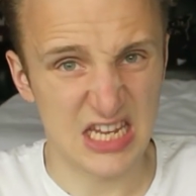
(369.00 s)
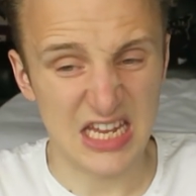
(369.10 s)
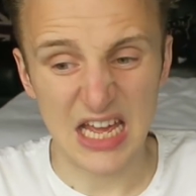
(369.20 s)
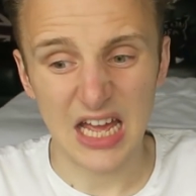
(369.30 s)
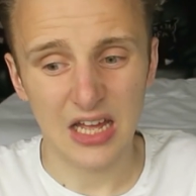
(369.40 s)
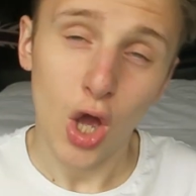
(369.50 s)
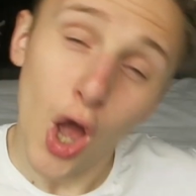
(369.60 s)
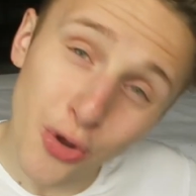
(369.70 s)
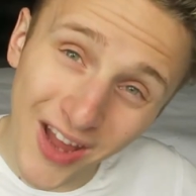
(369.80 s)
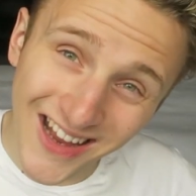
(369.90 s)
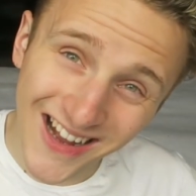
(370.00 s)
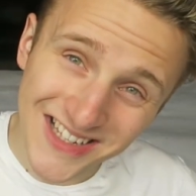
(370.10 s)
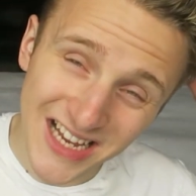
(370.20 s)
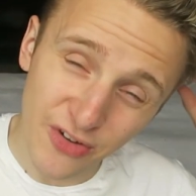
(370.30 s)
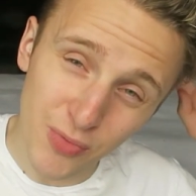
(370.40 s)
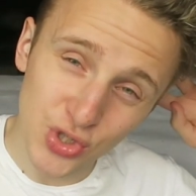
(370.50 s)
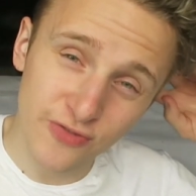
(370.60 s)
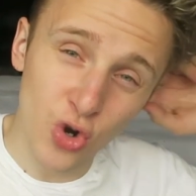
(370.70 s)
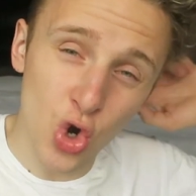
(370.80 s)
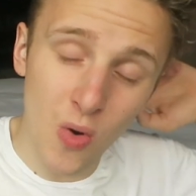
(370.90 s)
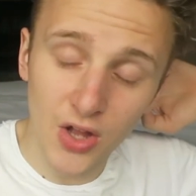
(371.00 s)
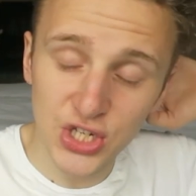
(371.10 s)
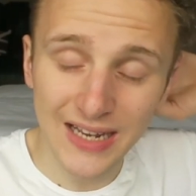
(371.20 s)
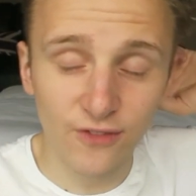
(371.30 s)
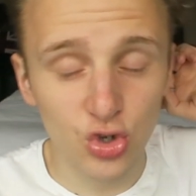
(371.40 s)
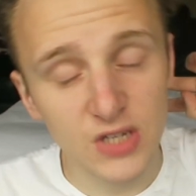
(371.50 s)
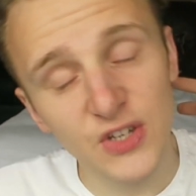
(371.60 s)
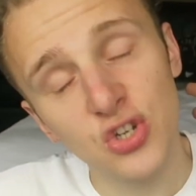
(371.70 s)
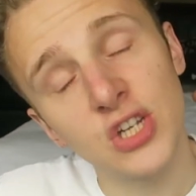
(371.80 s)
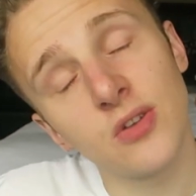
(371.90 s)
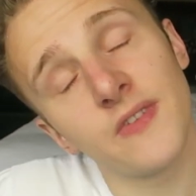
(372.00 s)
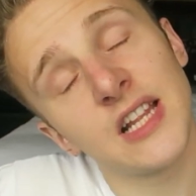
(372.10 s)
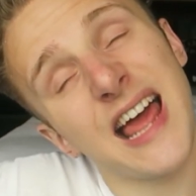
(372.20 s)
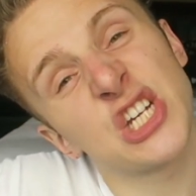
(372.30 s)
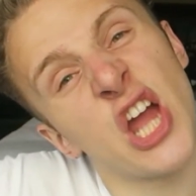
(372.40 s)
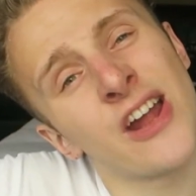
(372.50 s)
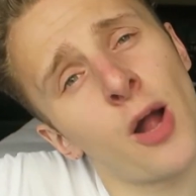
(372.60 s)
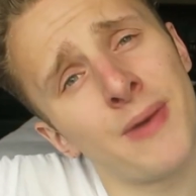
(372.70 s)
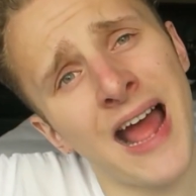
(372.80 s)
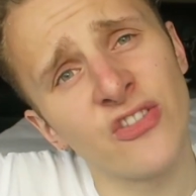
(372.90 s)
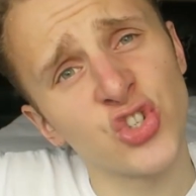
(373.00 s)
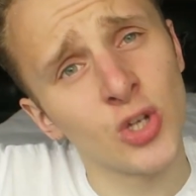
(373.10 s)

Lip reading: Yeah. Okay, guys, thank you very much for watching. If you enjoyed the video, you can do anything like share, comment, and